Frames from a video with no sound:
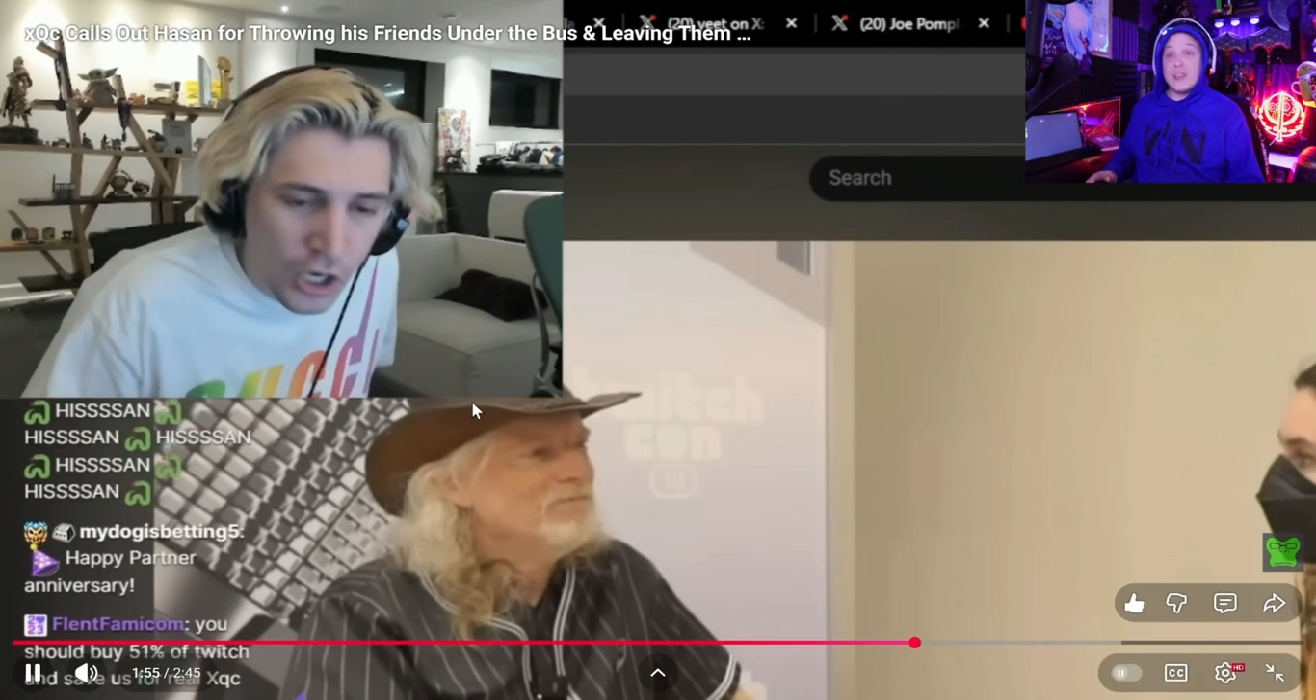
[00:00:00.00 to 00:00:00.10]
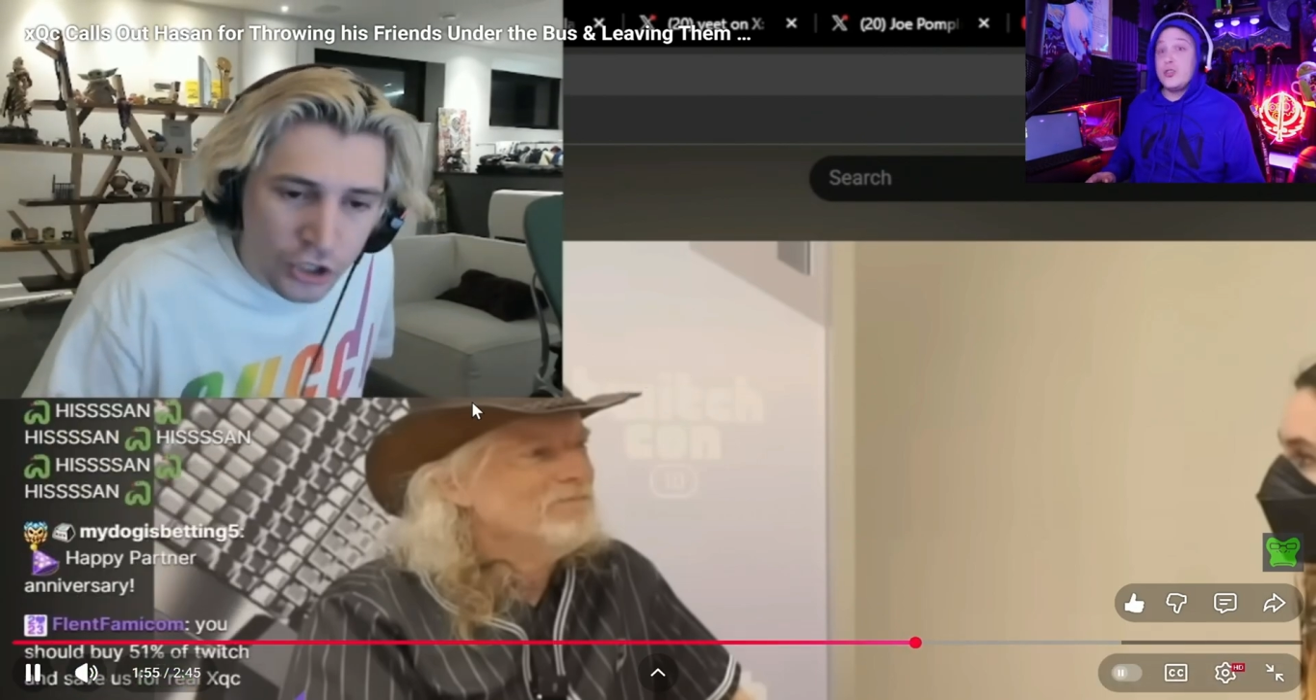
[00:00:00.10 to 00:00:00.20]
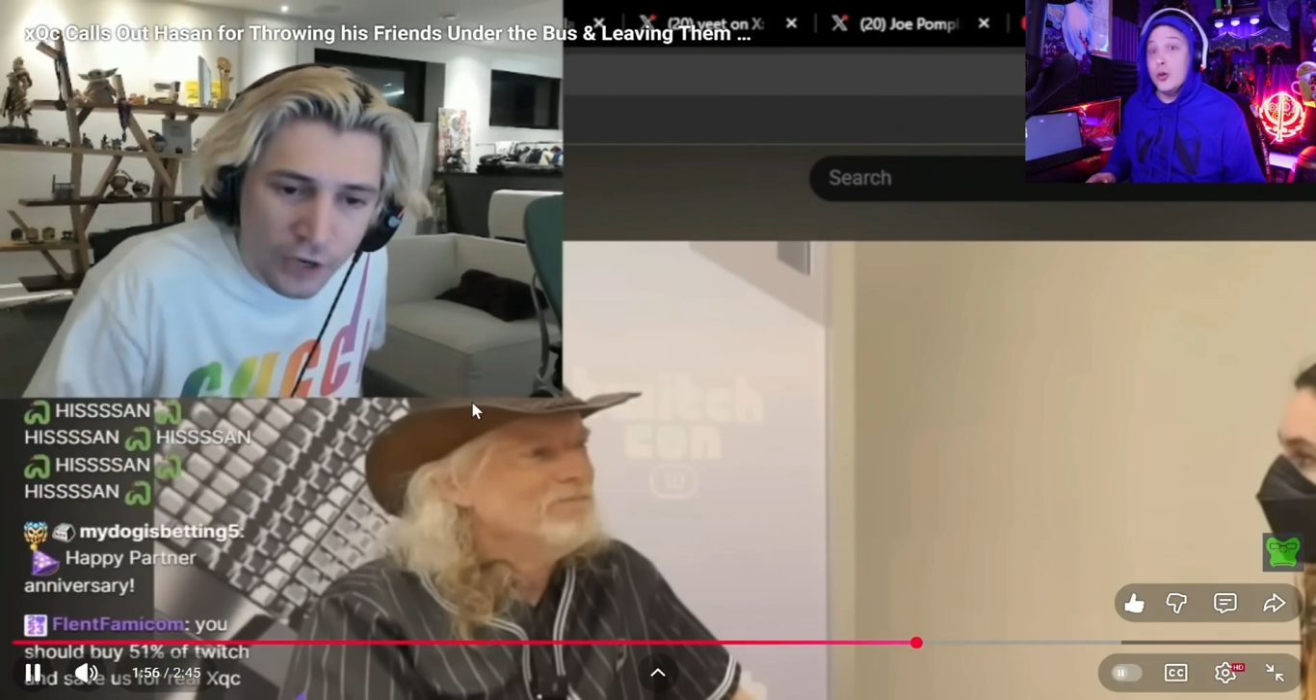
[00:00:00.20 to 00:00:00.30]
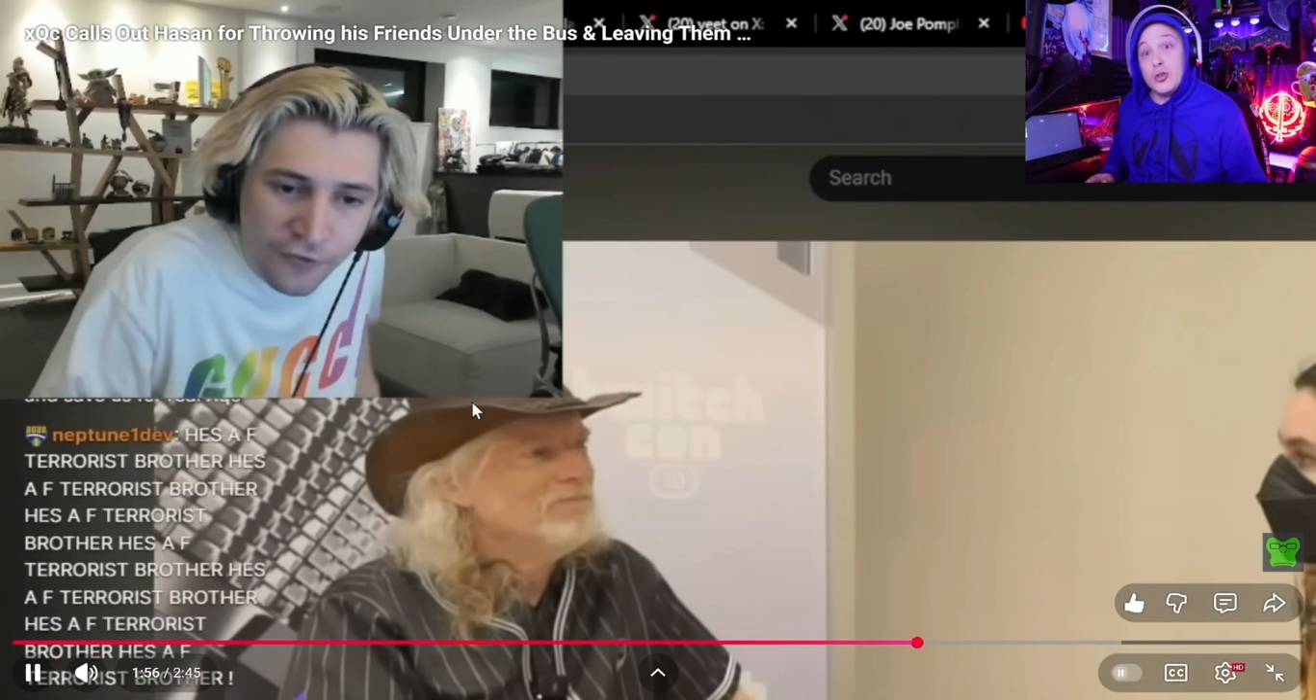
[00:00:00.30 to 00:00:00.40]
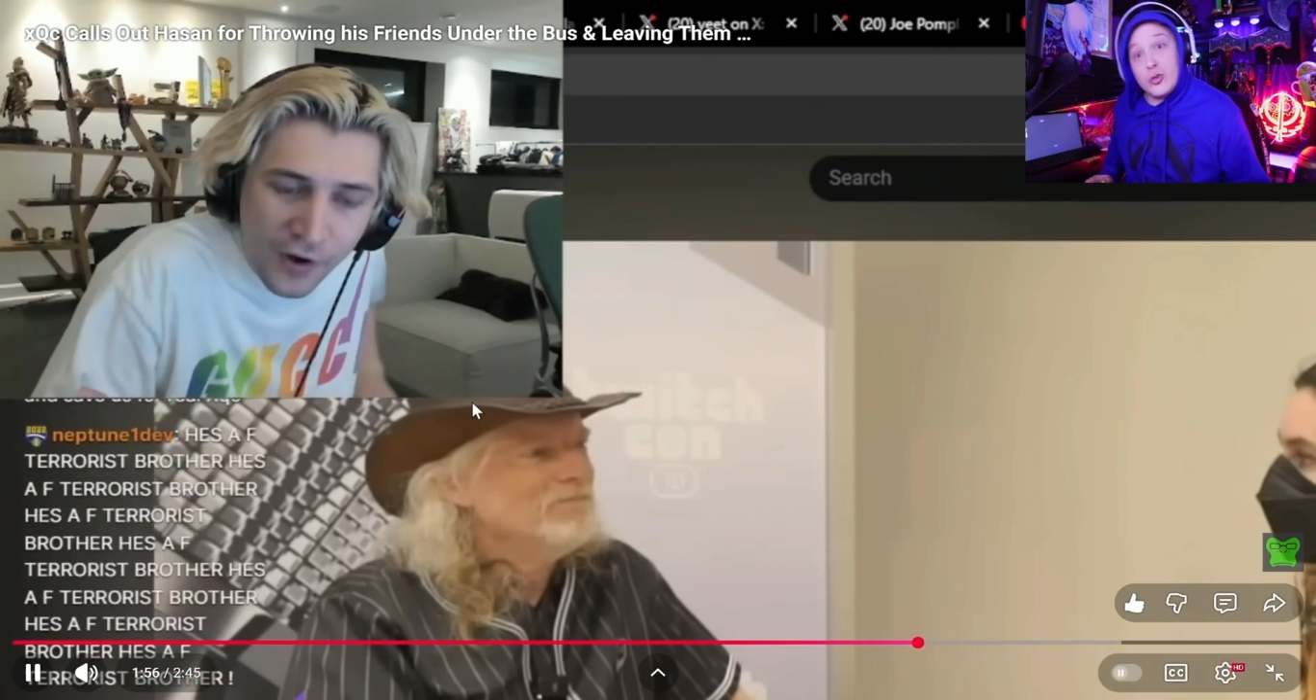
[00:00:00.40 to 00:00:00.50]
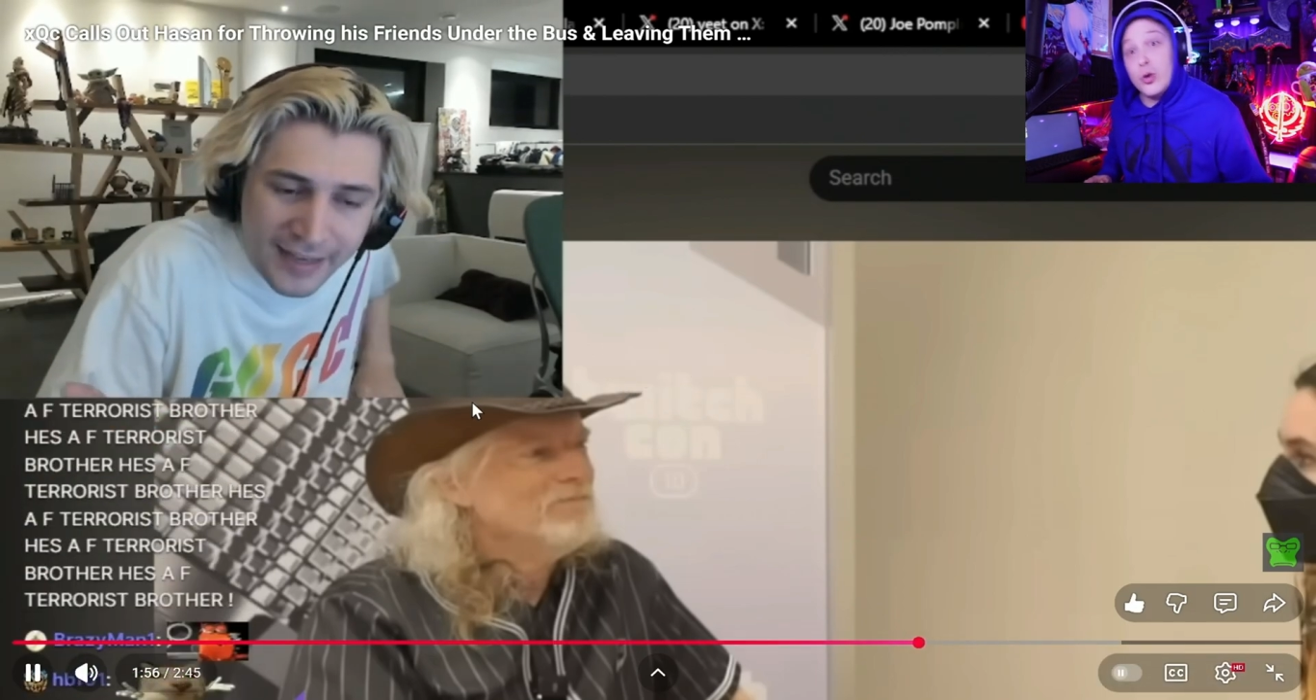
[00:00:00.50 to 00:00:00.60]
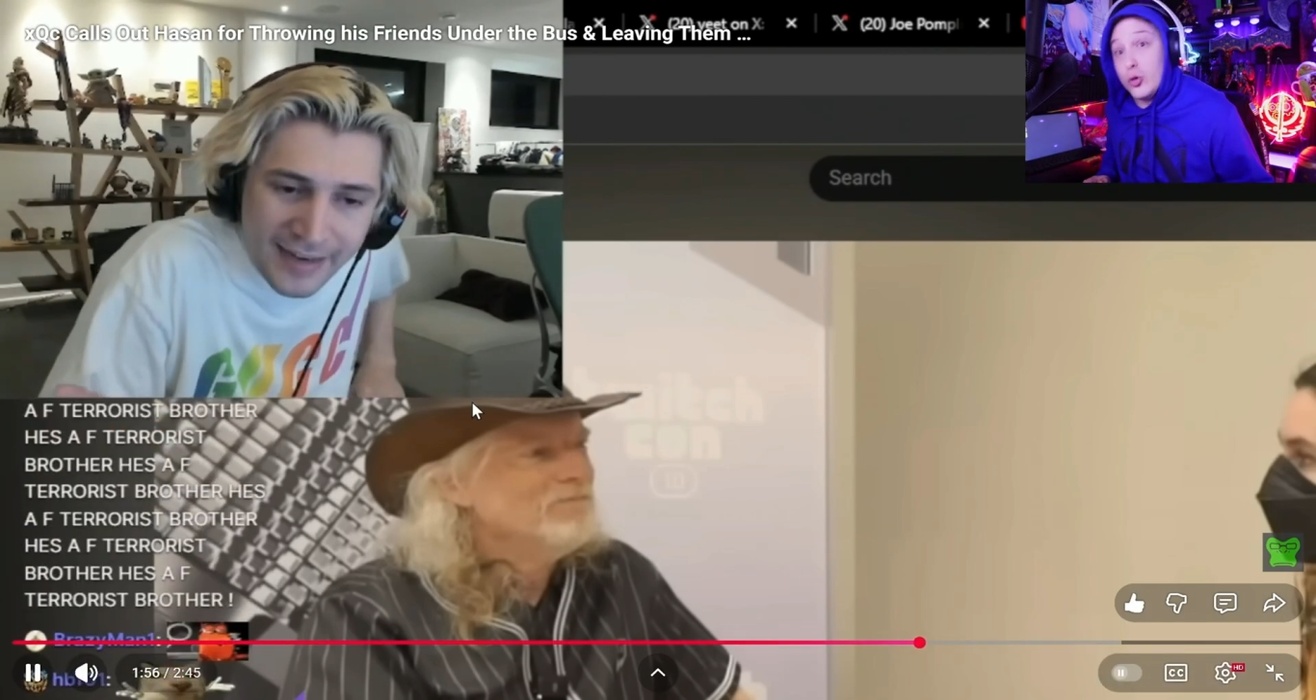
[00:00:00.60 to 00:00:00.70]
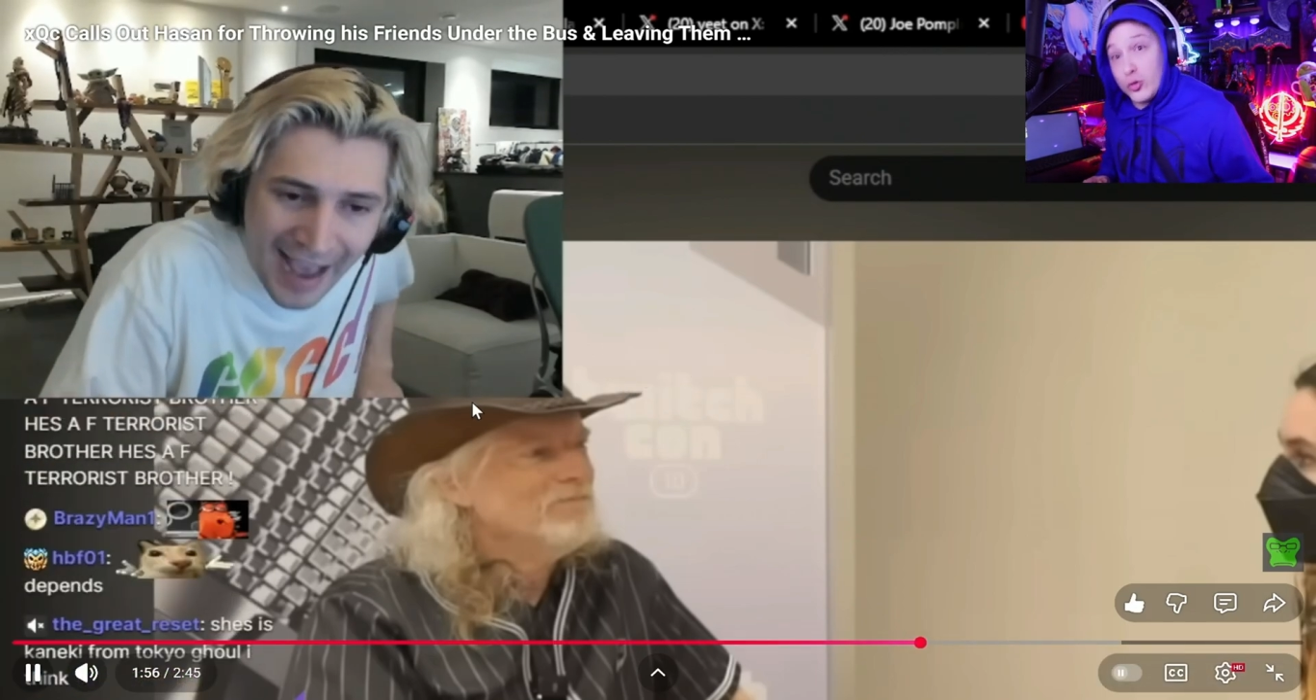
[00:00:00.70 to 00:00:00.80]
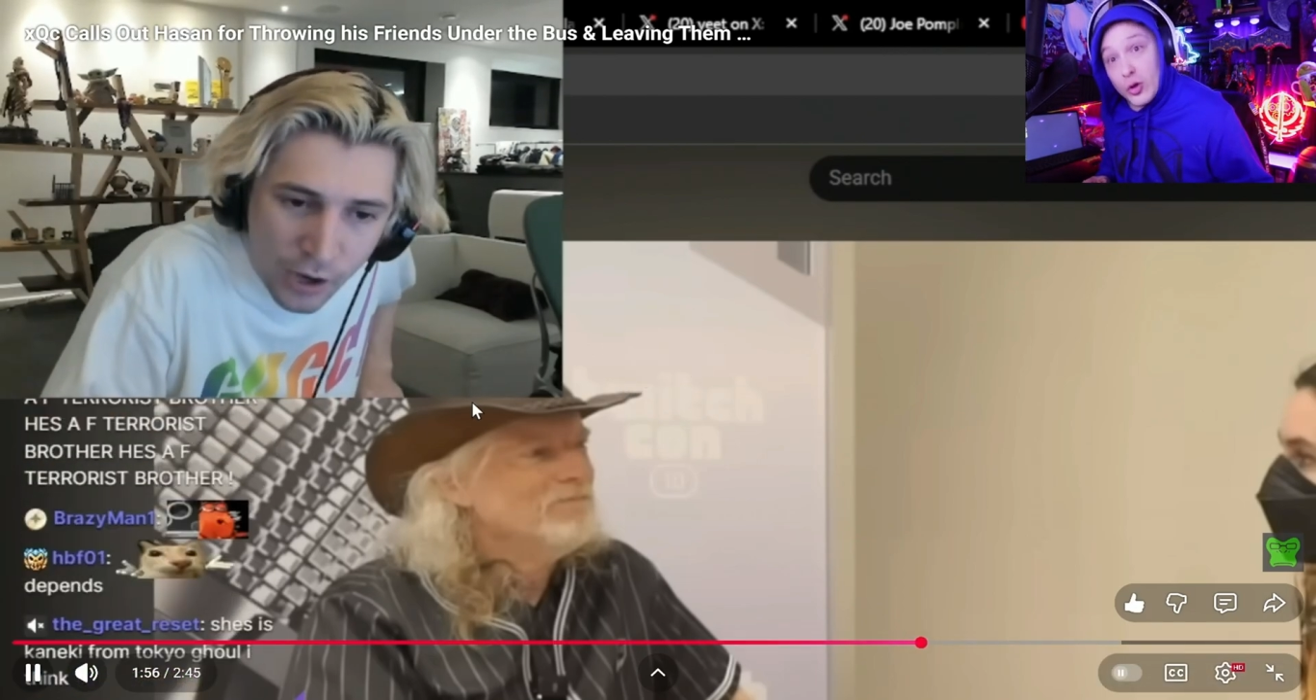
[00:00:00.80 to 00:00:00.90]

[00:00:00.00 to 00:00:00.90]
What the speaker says: to